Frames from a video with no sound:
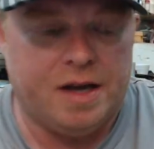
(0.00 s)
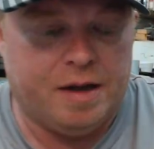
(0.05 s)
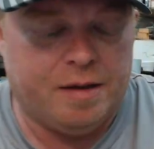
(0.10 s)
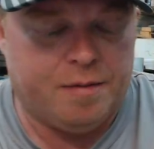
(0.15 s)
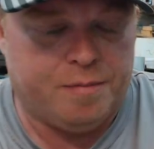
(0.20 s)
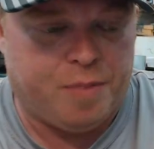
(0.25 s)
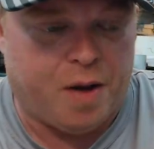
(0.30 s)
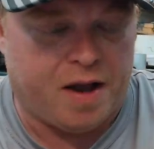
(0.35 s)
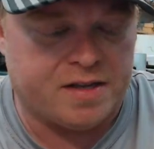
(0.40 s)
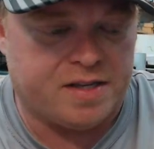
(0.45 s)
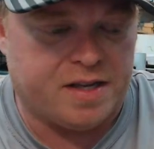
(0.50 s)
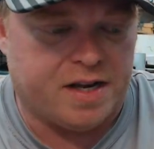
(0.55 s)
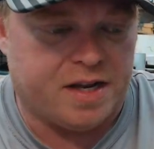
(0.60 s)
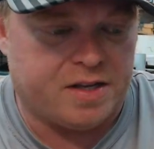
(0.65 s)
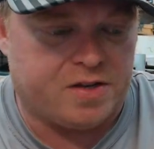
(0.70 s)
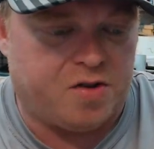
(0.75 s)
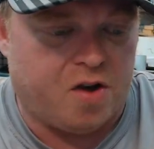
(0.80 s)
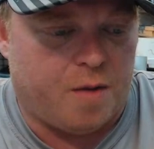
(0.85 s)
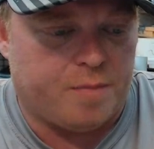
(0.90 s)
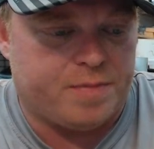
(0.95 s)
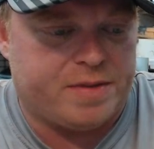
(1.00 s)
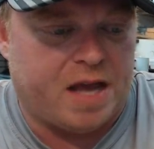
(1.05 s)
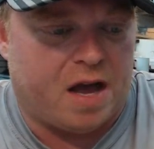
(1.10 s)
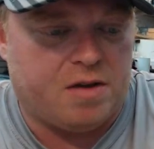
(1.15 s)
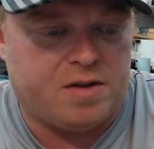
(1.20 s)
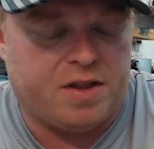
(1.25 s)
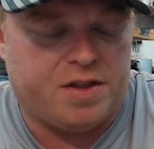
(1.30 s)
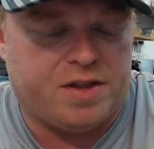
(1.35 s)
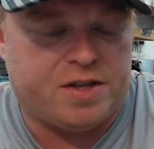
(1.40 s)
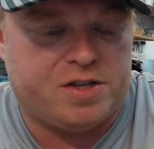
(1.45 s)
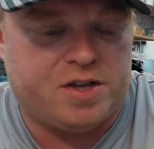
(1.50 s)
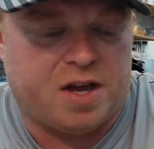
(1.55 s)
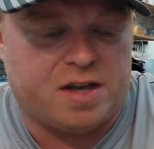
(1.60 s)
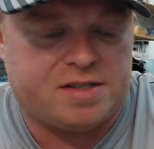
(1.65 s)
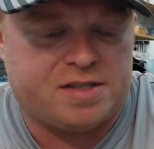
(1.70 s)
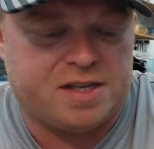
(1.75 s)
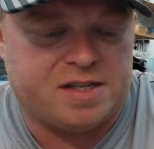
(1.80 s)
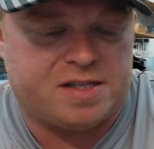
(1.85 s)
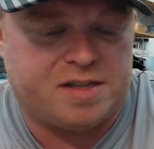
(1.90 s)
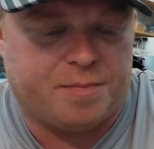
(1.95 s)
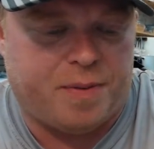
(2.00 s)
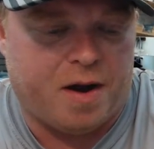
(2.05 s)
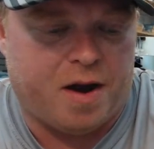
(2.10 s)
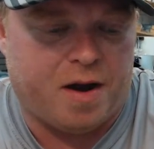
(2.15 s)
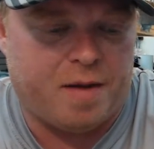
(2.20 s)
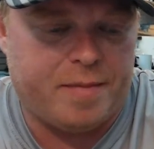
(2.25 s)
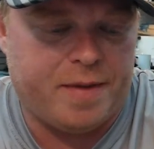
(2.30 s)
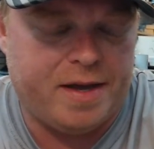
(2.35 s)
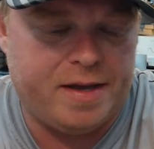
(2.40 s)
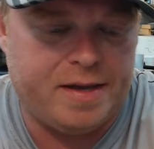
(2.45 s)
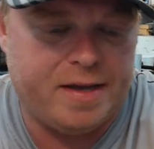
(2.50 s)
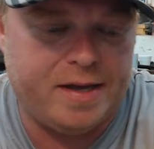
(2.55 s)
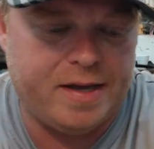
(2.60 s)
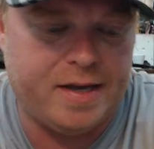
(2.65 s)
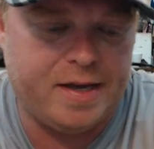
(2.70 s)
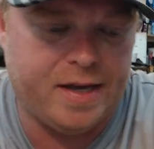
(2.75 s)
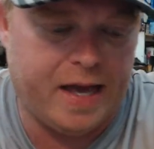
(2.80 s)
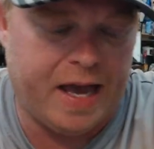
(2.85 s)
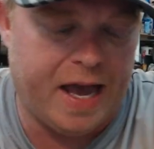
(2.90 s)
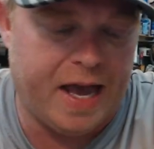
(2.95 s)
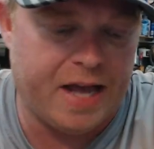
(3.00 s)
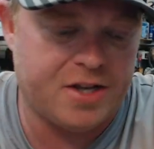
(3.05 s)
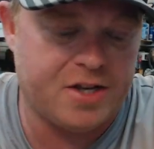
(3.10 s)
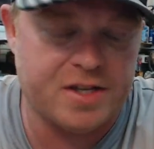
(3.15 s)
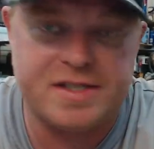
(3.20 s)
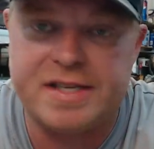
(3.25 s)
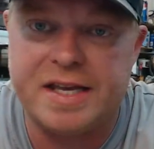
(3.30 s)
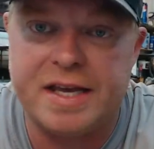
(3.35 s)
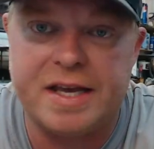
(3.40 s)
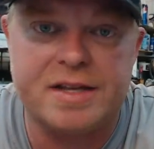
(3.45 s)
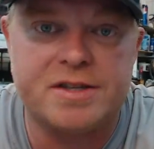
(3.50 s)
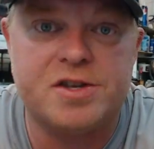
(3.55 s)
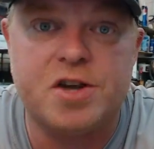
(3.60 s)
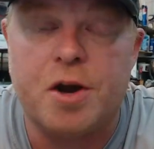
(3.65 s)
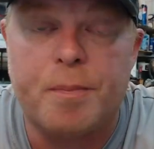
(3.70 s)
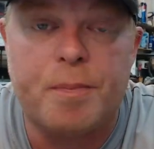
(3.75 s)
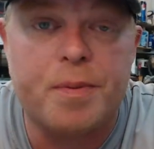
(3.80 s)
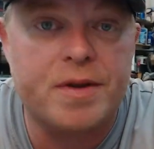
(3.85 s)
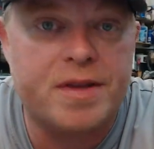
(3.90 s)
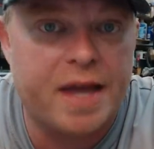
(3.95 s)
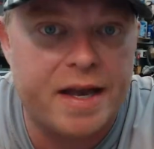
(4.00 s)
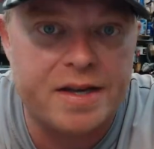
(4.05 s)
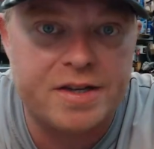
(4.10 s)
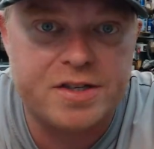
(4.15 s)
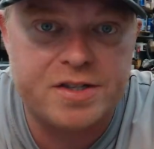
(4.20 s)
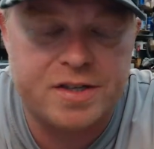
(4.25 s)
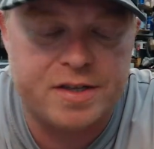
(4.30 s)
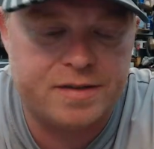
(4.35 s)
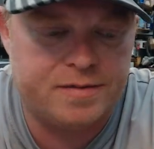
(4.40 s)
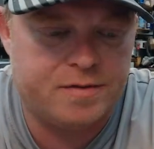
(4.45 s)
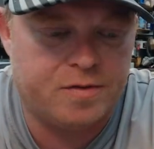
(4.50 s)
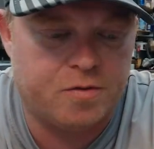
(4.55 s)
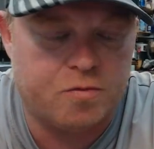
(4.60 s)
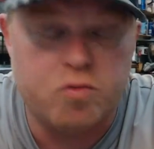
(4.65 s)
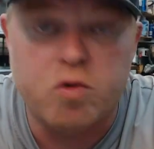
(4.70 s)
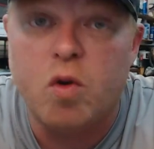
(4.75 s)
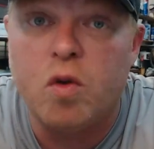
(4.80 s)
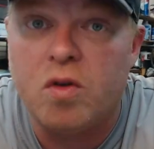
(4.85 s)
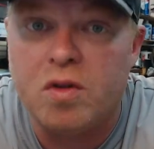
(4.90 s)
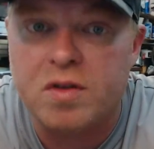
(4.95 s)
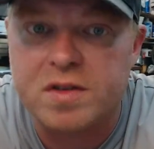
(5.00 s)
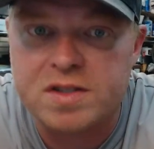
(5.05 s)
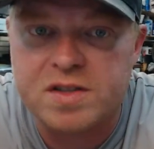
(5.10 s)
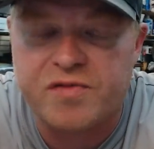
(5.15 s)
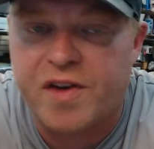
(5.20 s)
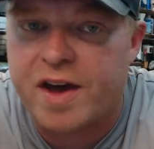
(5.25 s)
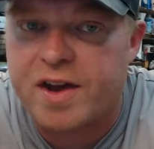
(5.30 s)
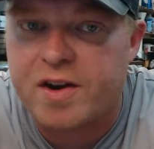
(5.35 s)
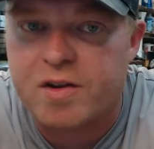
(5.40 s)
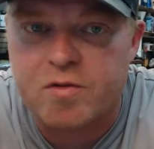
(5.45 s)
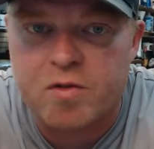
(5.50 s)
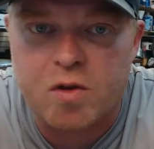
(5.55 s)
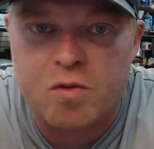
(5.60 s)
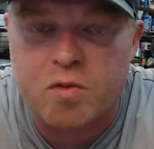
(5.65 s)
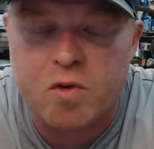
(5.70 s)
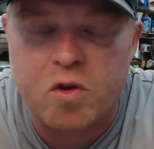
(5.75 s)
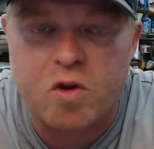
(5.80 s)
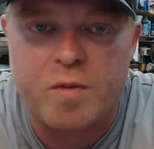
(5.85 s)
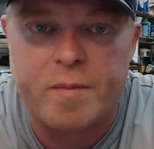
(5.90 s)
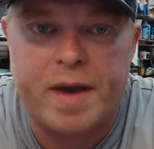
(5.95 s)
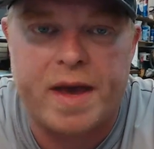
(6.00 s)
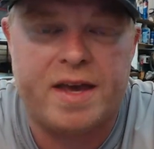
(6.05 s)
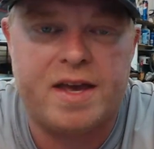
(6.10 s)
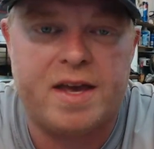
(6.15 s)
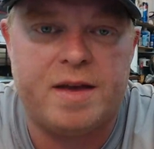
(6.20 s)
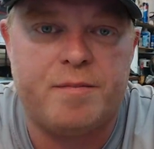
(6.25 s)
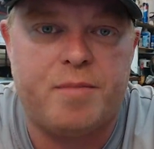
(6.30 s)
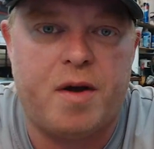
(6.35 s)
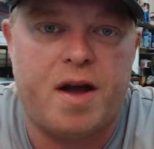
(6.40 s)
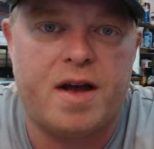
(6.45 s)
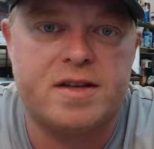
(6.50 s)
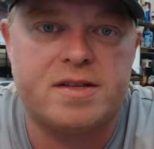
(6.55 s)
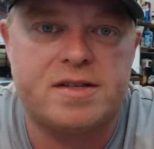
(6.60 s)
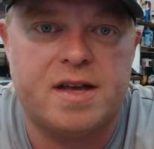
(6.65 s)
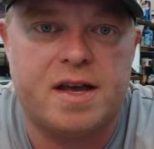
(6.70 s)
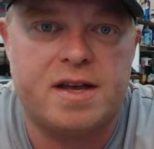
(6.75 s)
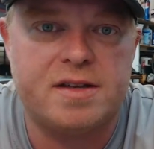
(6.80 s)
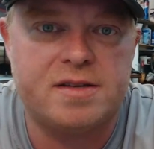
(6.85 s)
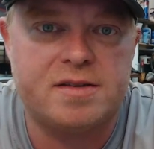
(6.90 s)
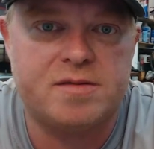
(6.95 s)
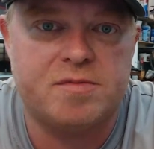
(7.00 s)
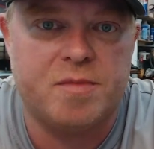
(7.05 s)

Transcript: President Trump down to the Justice Department, agency interpretation, rules, federal rulemaking process.